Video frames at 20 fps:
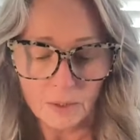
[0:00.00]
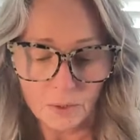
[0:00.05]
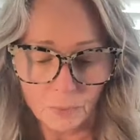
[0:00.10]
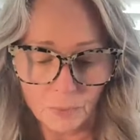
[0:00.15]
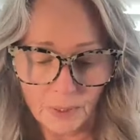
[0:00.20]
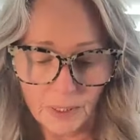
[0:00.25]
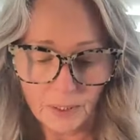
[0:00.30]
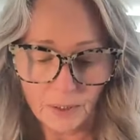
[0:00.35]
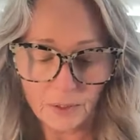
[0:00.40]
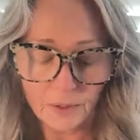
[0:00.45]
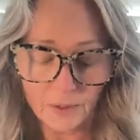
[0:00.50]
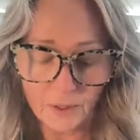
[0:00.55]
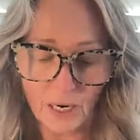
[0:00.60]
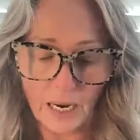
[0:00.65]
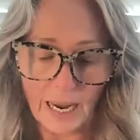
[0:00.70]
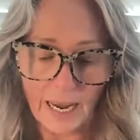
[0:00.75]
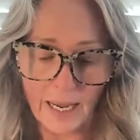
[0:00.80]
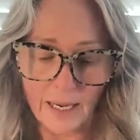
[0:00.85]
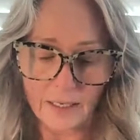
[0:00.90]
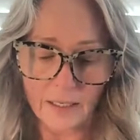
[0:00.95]
So we
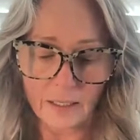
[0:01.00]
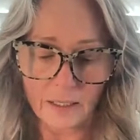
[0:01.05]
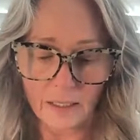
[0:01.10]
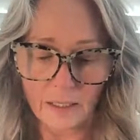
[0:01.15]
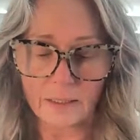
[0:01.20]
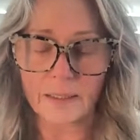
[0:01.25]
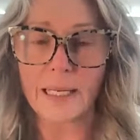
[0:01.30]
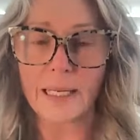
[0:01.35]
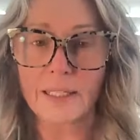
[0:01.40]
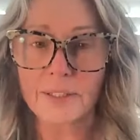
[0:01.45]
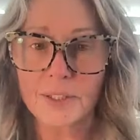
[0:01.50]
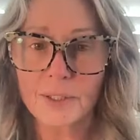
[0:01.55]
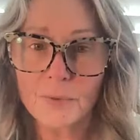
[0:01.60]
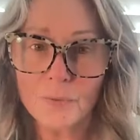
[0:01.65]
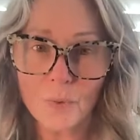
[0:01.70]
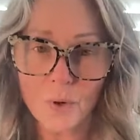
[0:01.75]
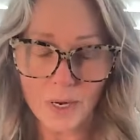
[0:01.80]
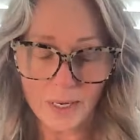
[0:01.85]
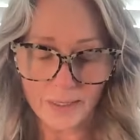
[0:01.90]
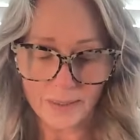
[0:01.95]
are on
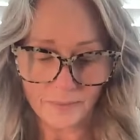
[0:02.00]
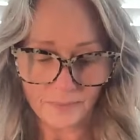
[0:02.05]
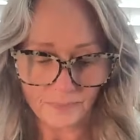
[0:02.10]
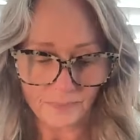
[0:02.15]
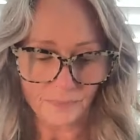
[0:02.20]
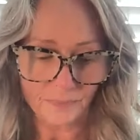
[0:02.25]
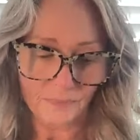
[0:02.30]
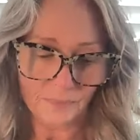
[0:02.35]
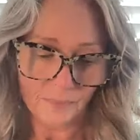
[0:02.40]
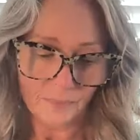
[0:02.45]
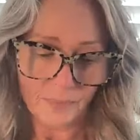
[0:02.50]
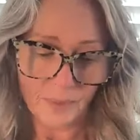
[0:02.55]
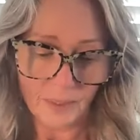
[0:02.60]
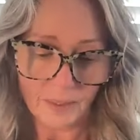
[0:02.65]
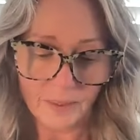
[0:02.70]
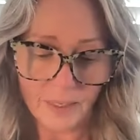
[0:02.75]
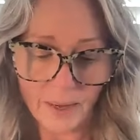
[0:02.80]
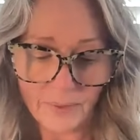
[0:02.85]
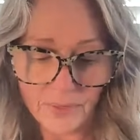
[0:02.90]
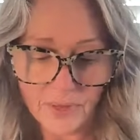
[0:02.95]
lesson 1.
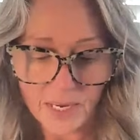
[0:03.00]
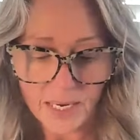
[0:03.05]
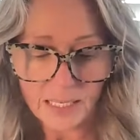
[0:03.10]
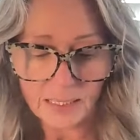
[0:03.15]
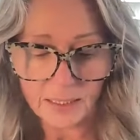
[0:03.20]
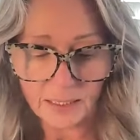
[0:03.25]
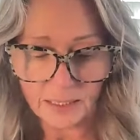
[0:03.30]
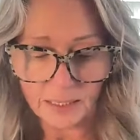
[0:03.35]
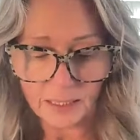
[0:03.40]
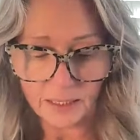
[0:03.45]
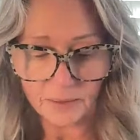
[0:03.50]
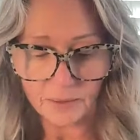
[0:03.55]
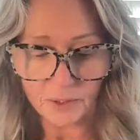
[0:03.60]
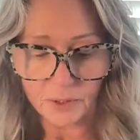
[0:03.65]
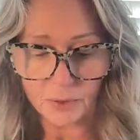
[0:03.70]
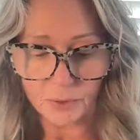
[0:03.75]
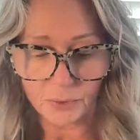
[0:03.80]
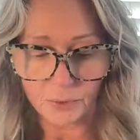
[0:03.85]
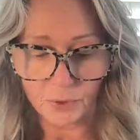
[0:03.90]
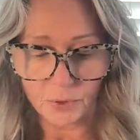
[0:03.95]
Nothing I see in
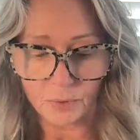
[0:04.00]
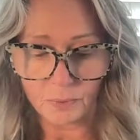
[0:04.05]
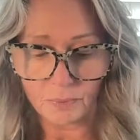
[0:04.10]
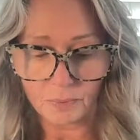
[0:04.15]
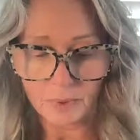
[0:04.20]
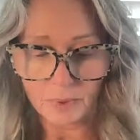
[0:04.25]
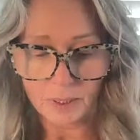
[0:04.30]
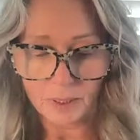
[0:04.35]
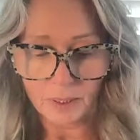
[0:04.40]
this room